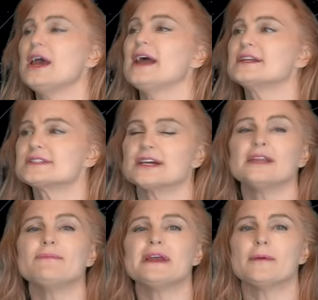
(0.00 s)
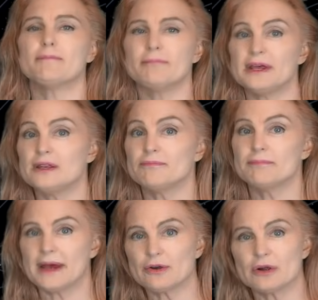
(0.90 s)
And it's going to be a bit
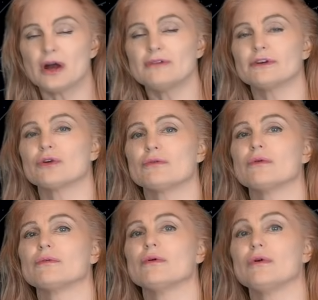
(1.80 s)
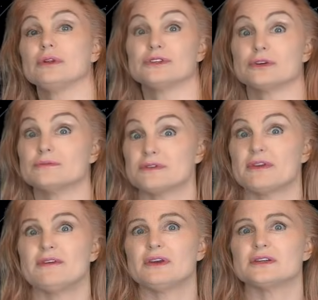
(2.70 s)
better of a coronal hole in terms of
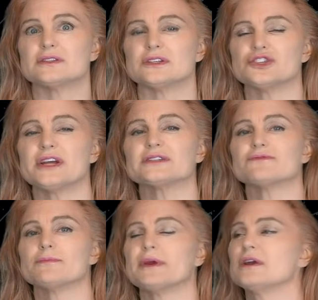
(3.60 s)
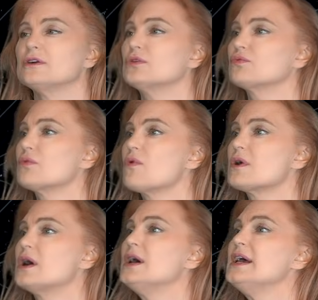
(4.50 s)
giving us a chance for big good
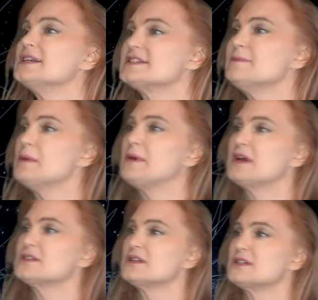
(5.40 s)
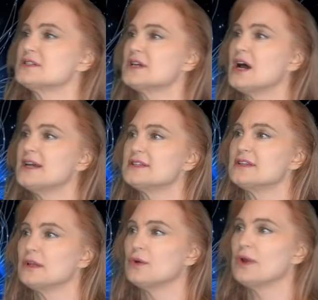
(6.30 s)
aurora, simply because of the size
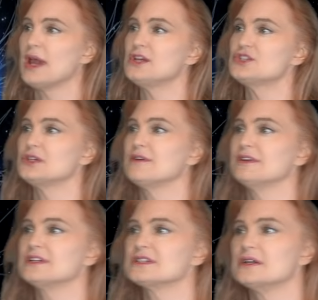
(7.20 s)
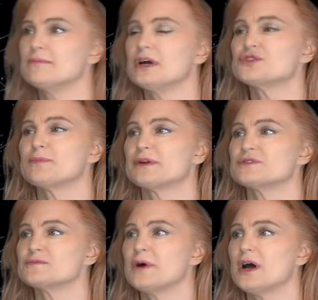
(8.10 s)
and the location of it. It's in a much better
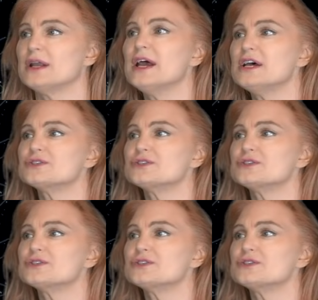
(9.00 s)
spot.